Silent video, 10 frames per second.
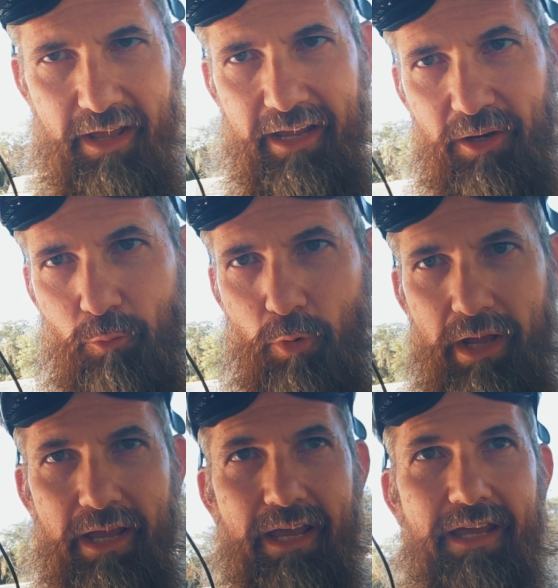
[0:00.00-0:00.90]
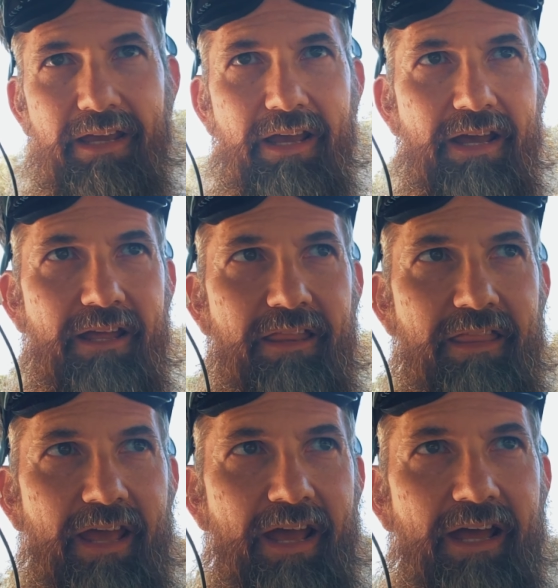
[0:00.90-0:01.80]
in a way
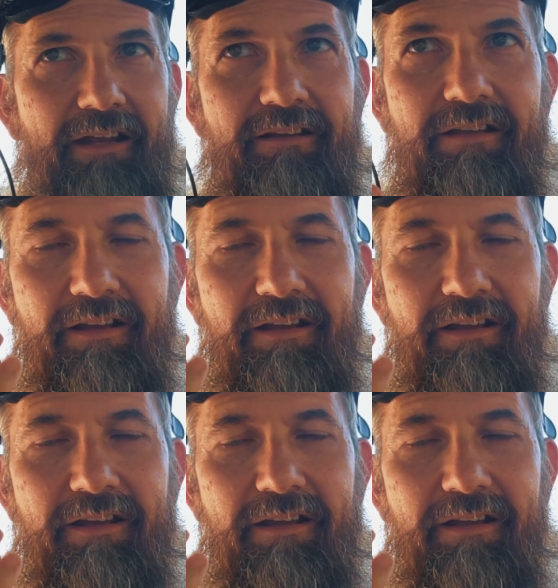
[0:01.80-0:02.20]
that